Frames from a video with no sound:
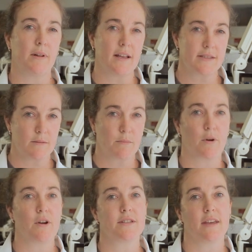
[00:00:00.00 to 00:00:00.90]
plus some
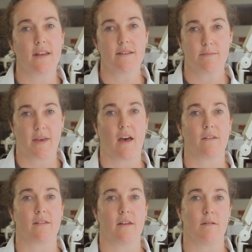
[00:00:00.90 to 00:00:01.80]
protein, some
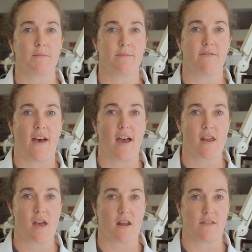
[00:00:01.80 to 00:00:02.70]
calcium, some
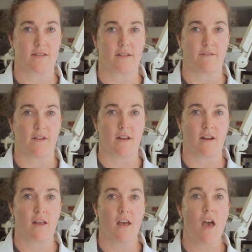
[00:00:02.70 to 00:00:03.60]
fat, and other stuff in it.
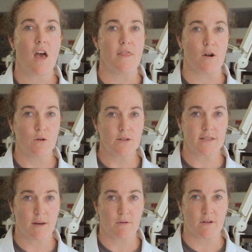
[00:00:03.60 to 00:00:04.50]
They're all
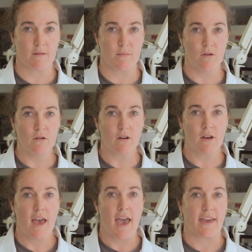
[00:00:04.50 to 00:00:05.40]
separate in the milk
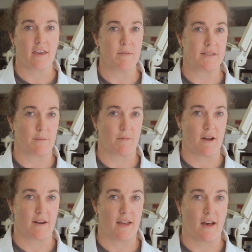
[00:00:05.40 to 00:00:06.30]
and can be
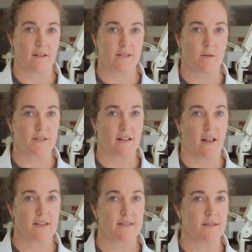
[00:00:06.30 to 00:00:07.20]
separated out, so it's
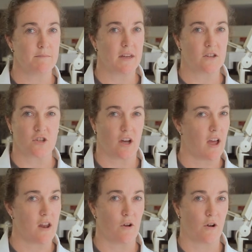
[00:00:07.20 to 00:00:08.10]
classed as a mixture
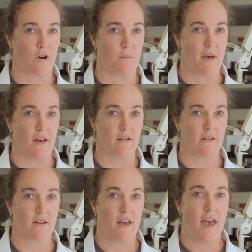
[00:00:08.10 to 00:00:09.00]
and not a
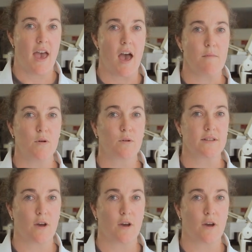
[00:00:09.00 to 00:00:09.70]
compound. And milk is